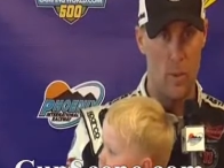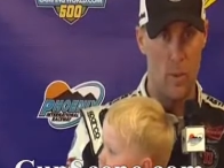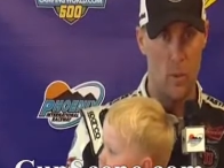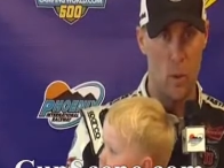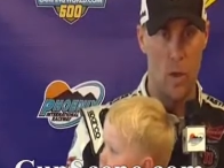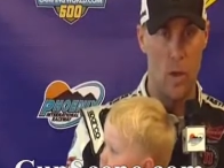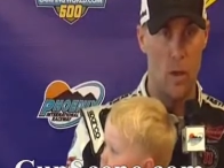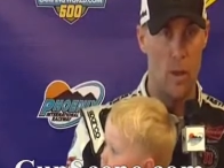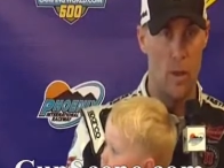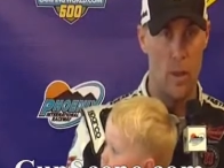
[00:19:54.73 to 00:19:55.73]
we can work
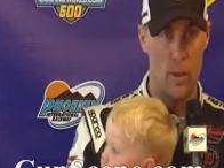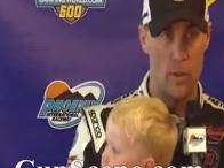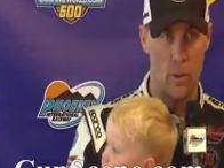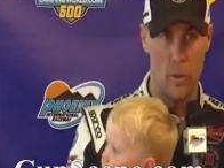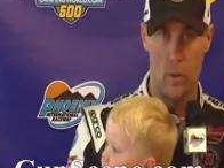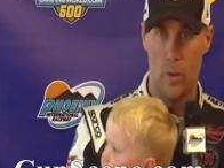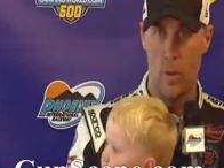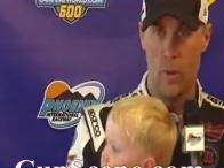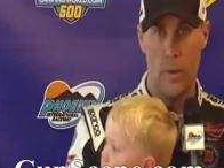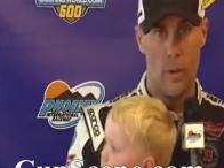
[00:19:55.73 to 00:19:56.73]
on, and just
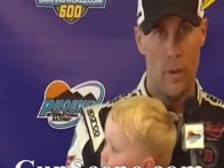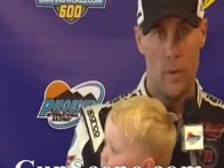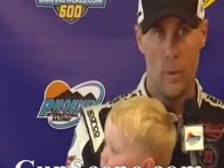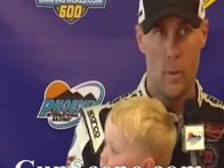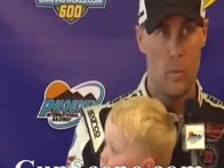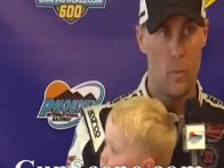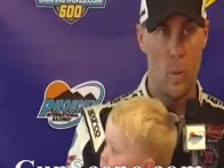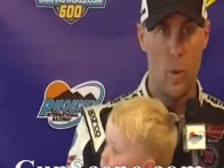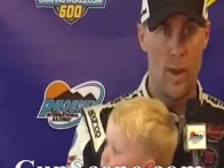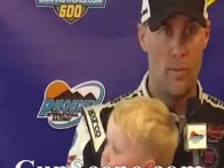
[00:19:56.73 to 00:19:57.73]

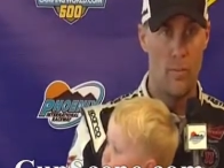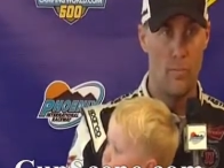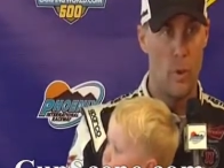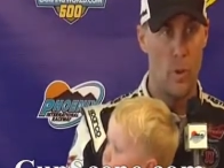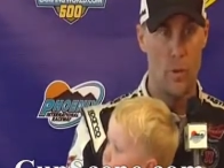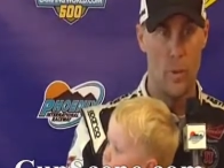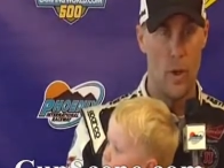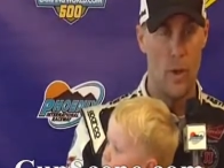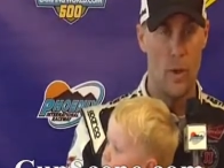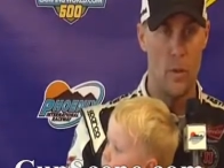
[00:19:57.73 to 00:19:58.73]
we'll have notes
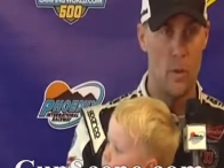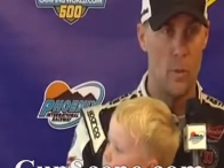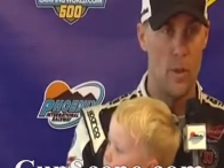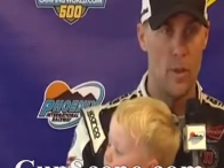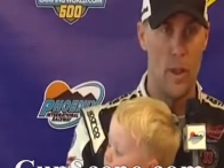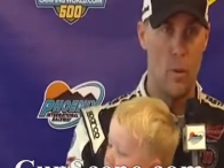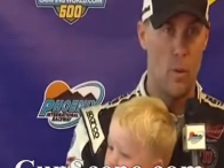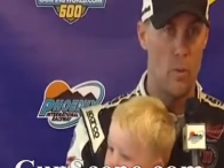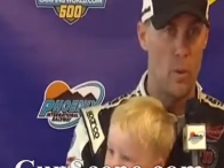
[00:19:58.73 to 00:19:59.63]
upon notes. But I won't